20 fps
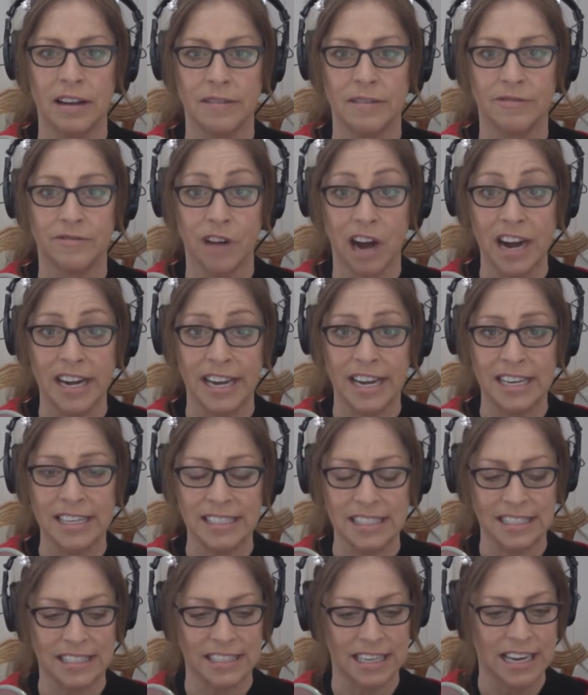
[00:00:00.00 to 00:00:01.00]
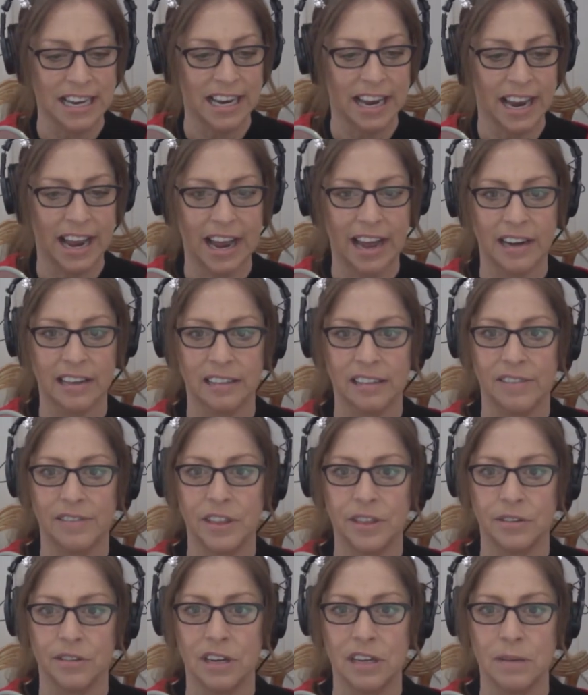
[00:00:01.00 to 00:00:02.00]
Fridays at
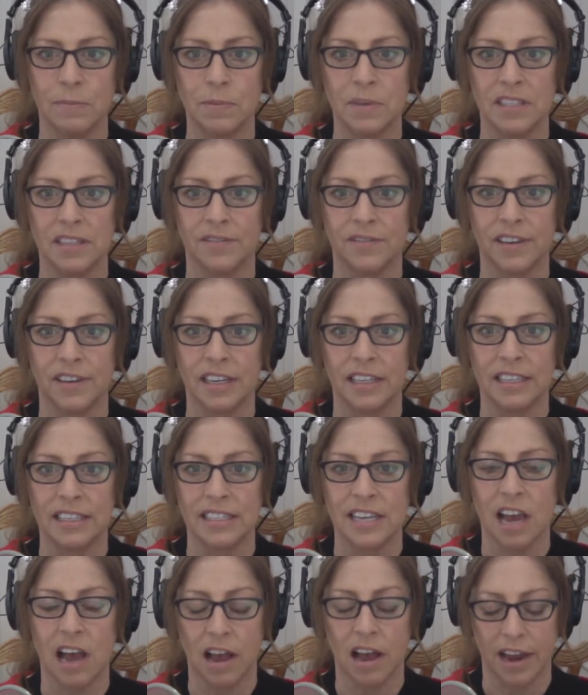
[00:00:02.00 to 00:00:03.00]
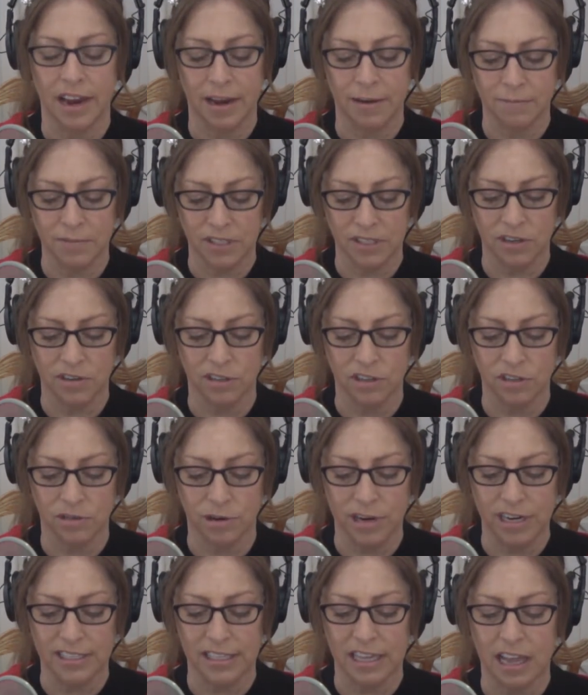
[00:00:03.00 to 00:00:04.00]
11:30 Pacific time, so you can
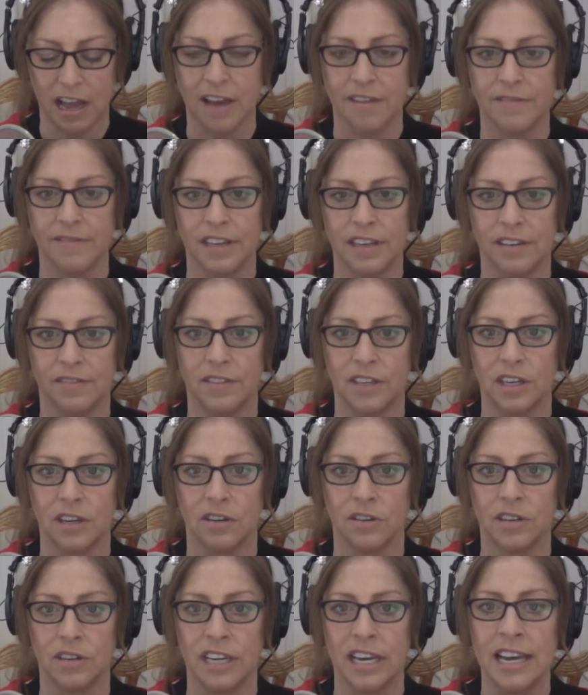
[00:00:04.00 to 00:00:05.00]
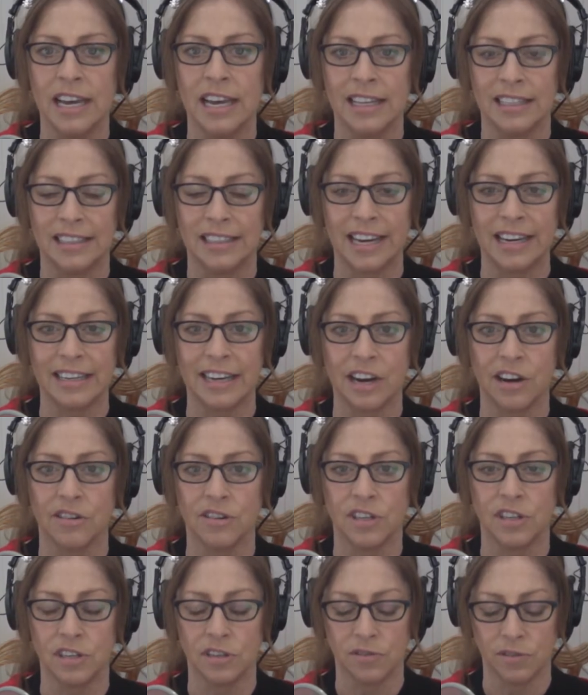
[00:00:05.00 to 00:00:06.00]
join us live if you'd care
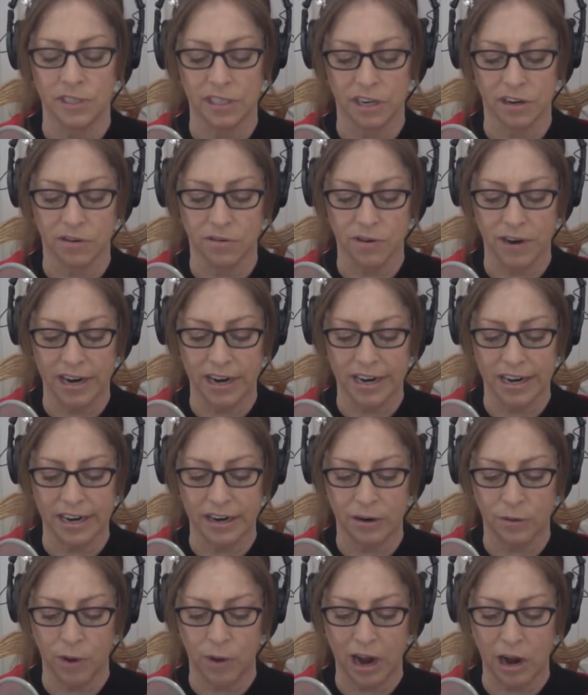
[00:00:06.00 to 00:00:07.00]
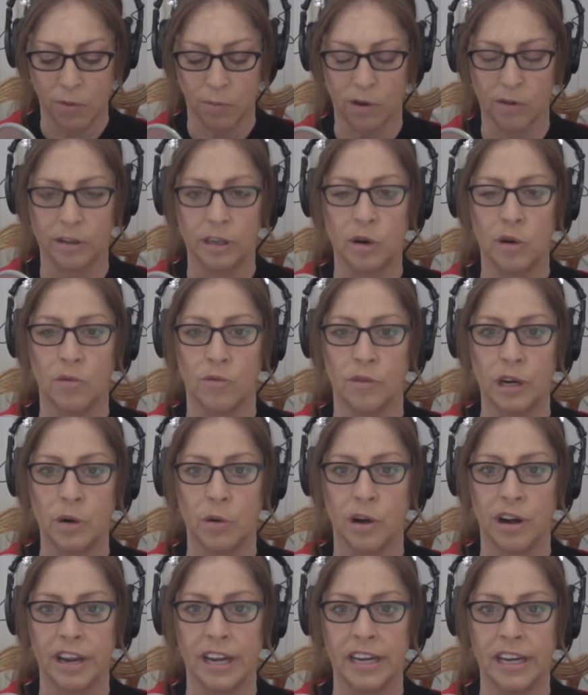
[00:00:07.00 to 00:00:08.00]
to do so while we're
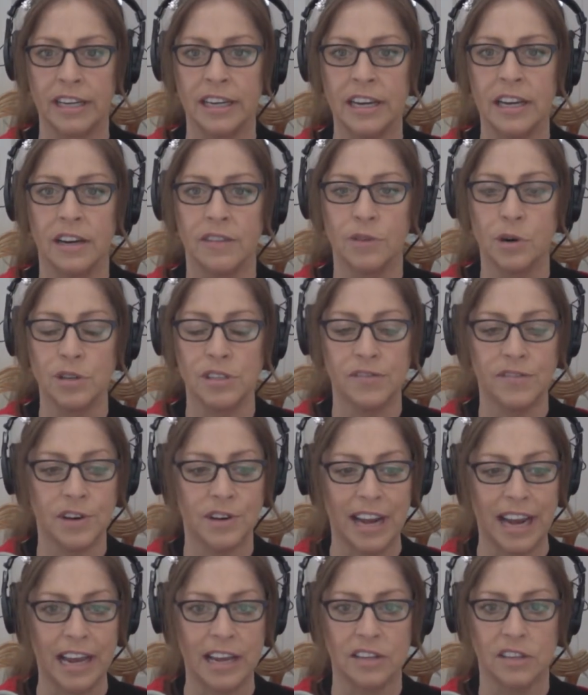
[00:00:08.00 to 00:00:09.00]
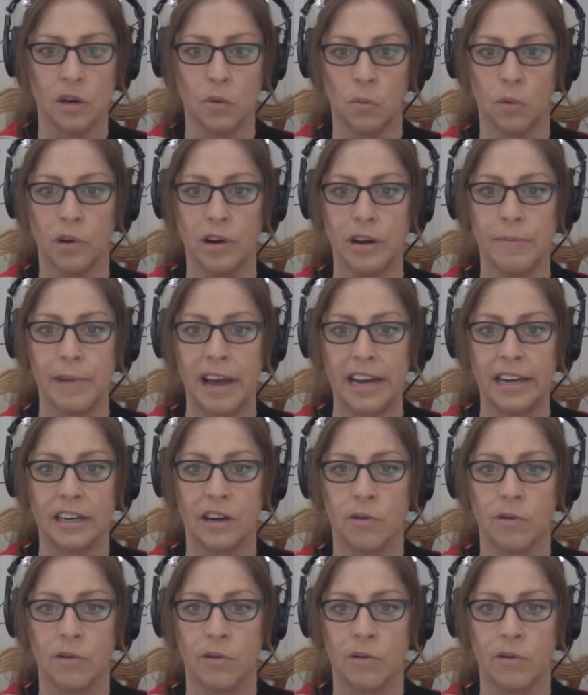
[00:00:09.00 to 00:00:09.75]
recording. Of course, if you can't, don't worry about it.